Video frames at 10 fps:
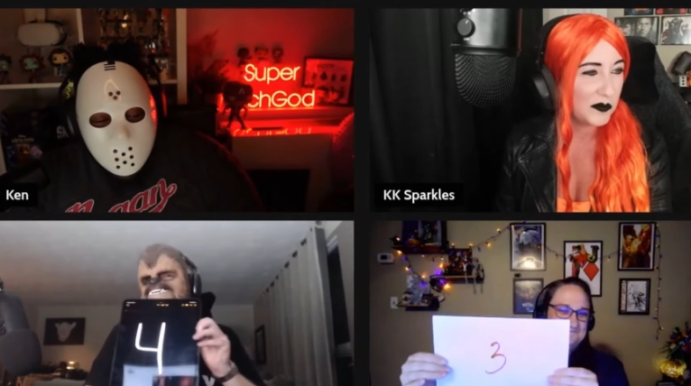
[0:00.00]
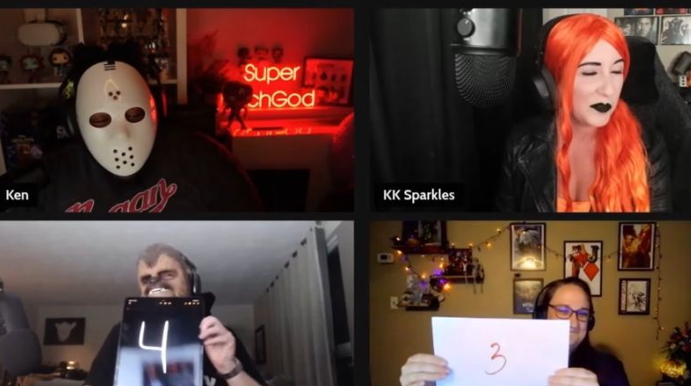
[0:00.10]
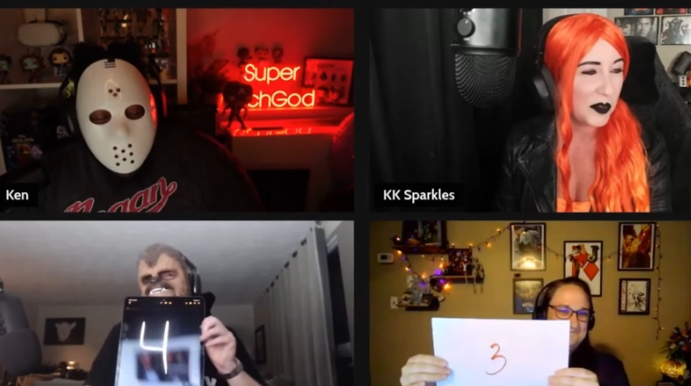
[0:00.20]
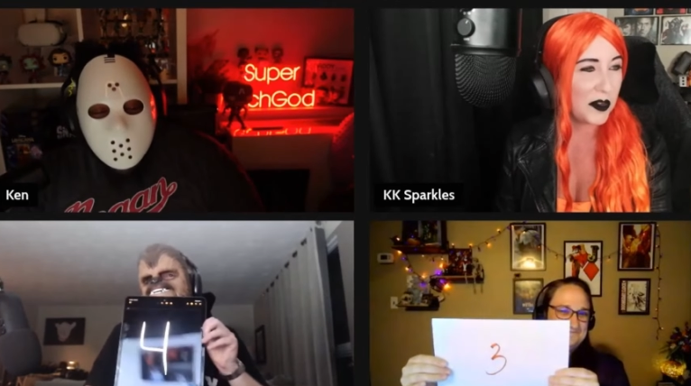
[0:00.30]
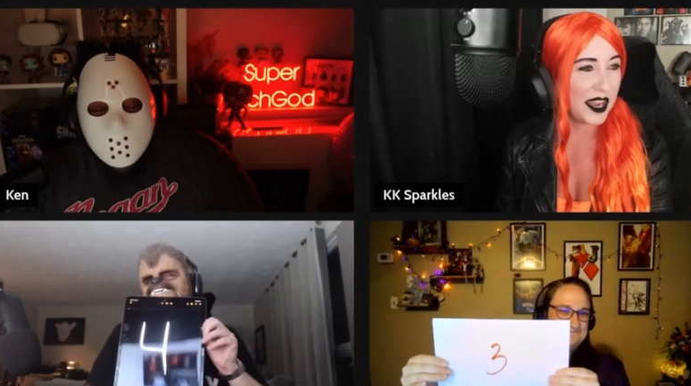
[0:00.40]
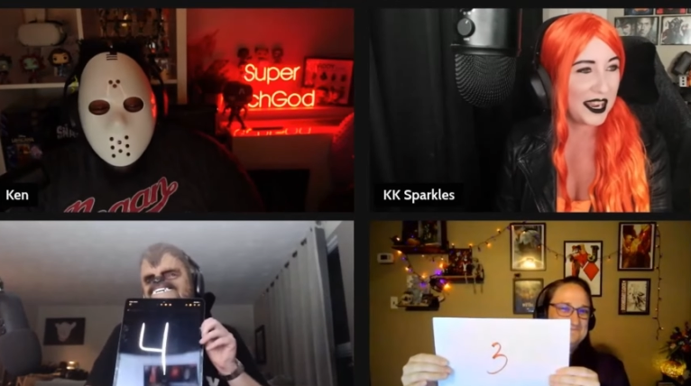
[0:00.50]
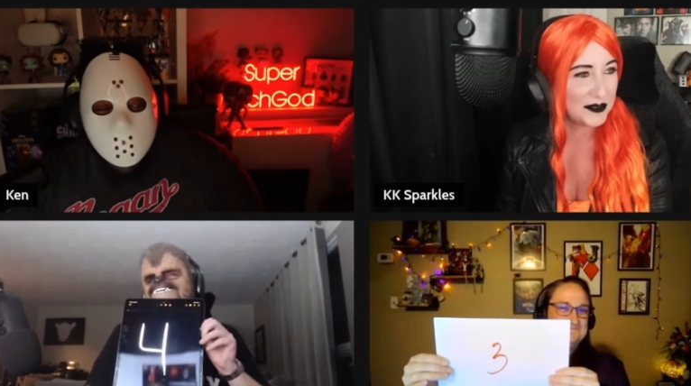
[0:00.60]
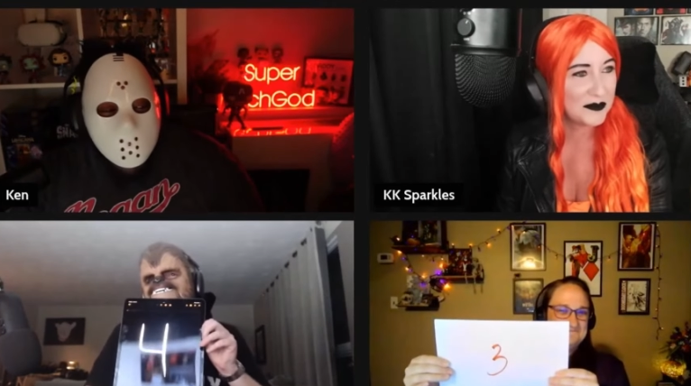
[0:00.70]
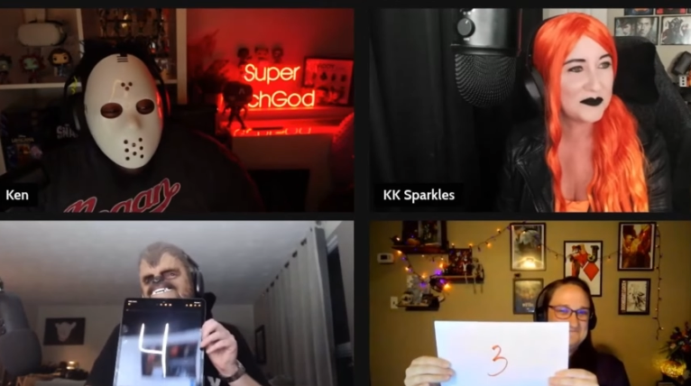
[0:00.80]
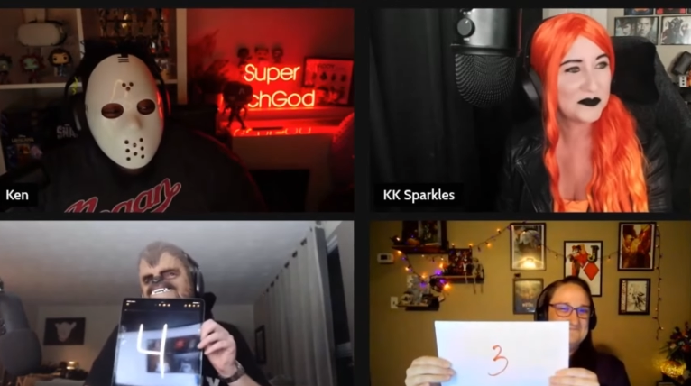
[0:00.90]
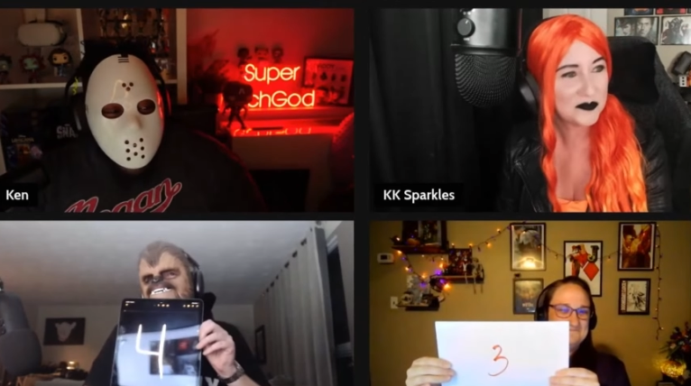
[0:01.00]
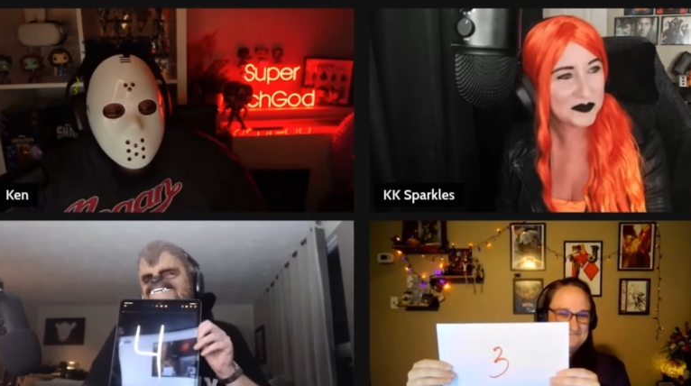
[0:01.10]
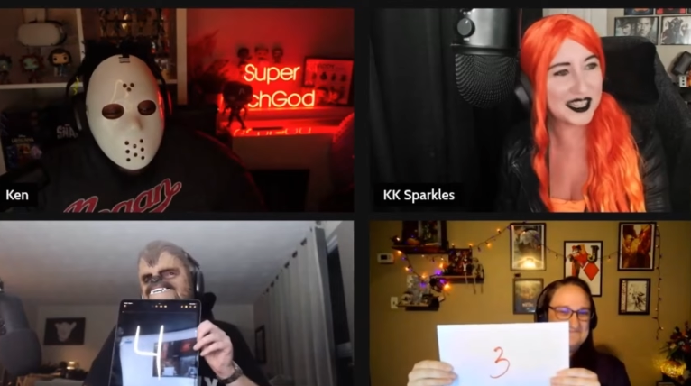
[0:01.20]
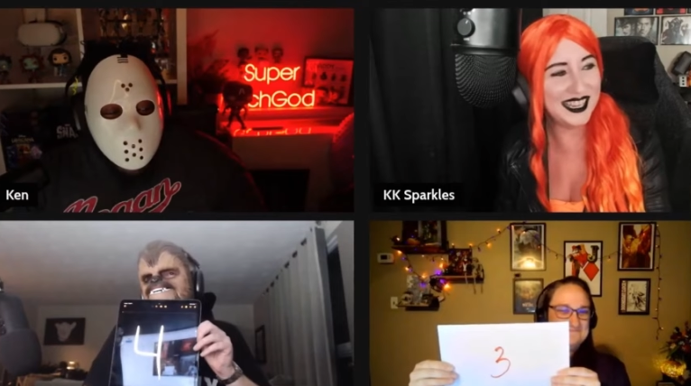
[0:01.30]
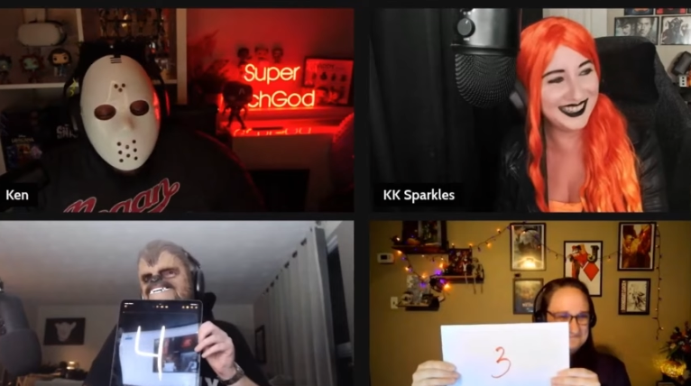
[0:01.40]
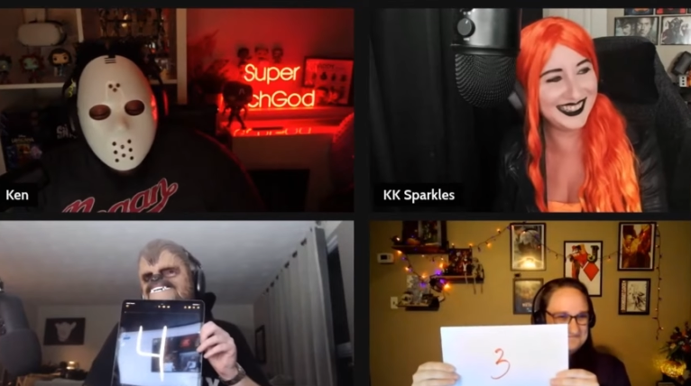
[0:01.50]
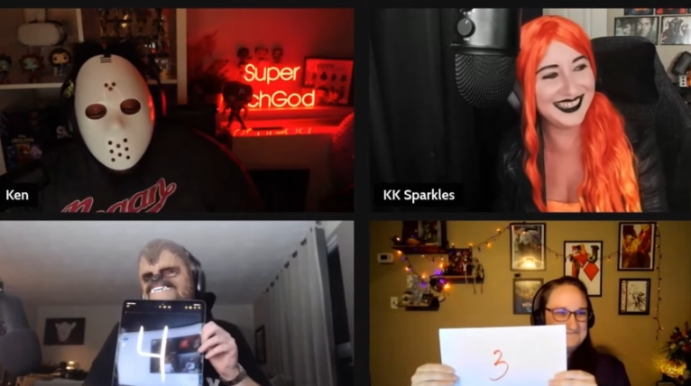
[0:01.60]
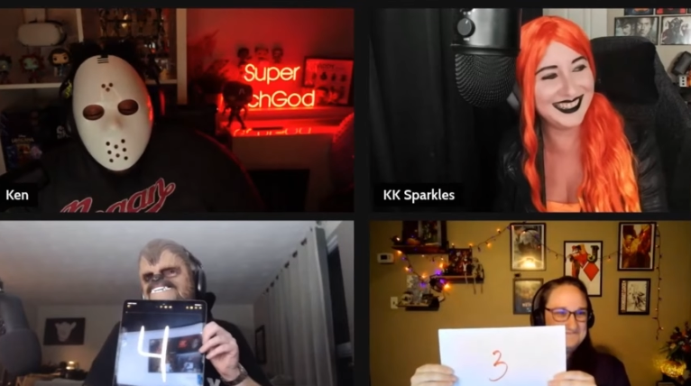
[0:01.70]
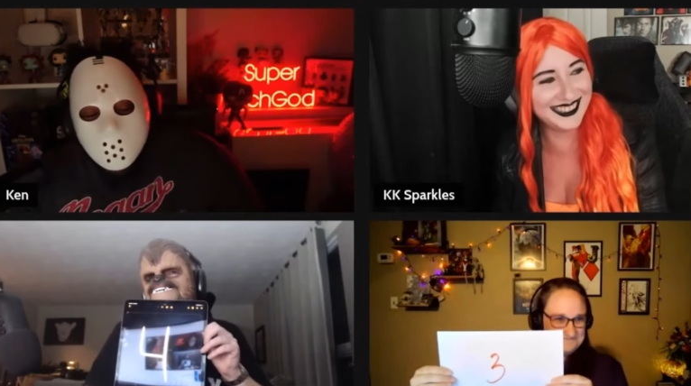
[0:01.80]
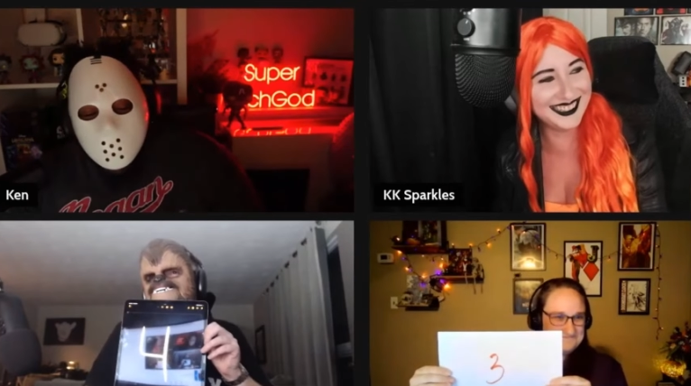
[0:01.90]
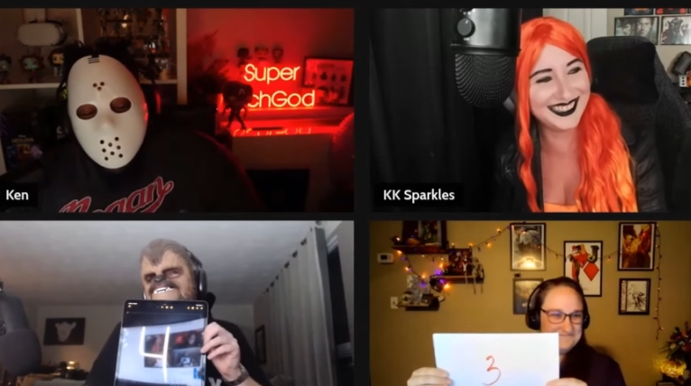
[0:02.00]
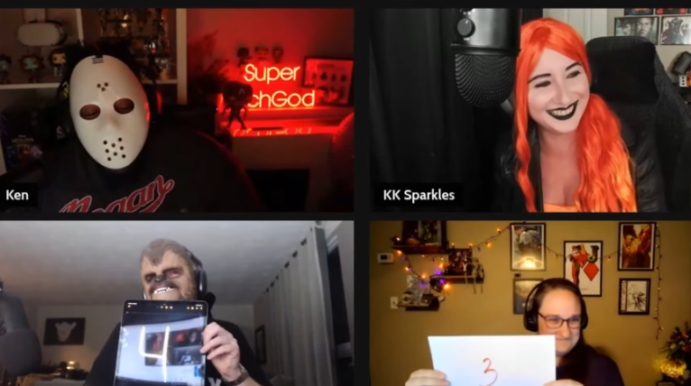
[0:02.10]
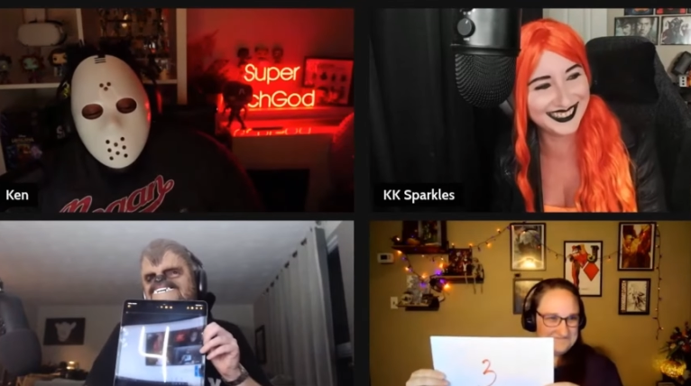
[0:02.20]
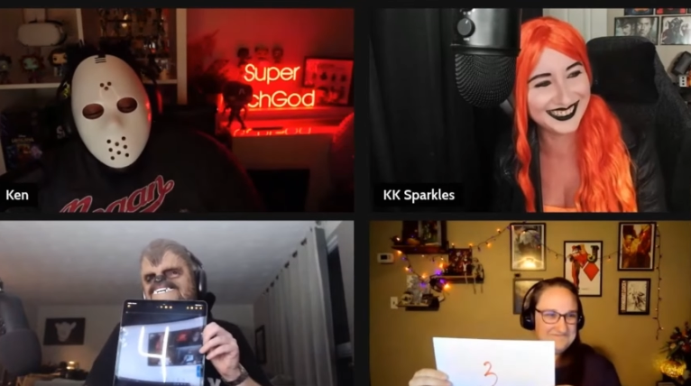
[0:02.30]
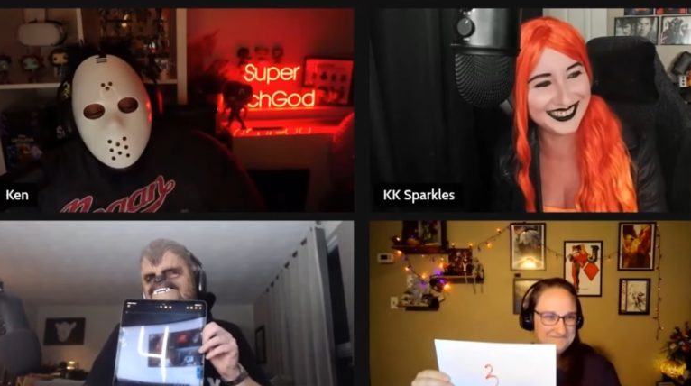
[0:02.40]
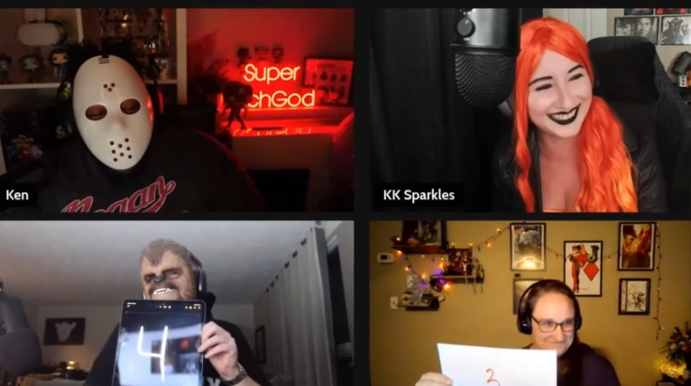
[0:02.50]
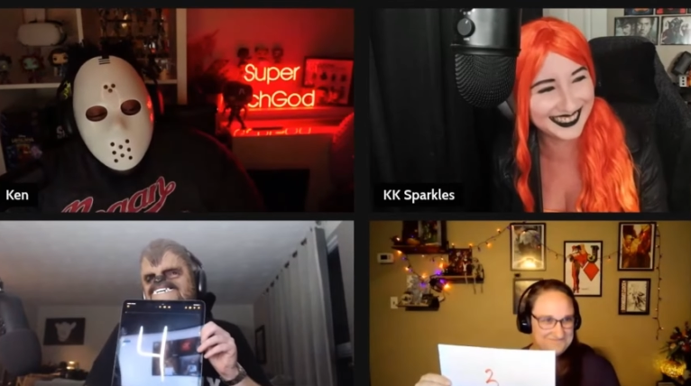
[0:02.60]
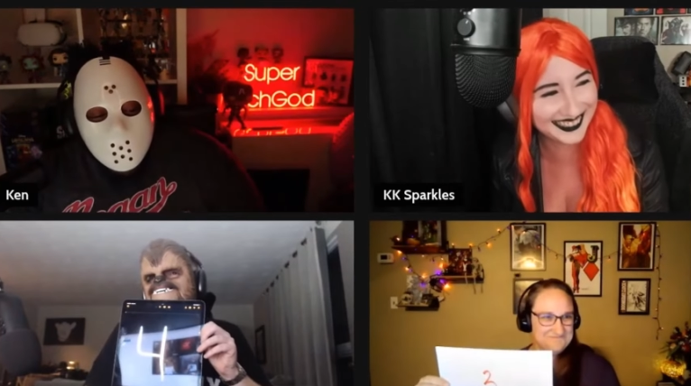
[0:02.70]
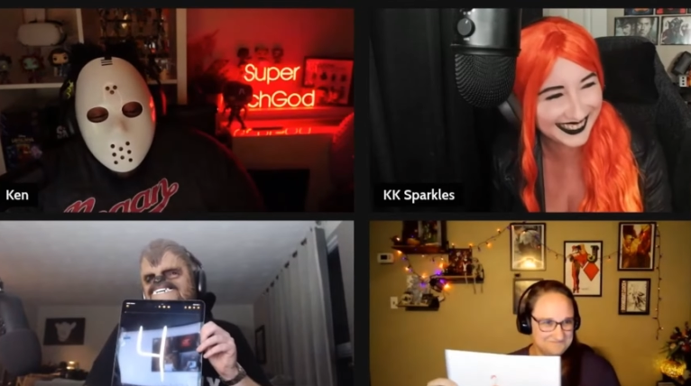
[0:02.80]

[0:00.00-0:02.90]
Speaker 1: Okay. okay. Look at that with a four and a three. All right.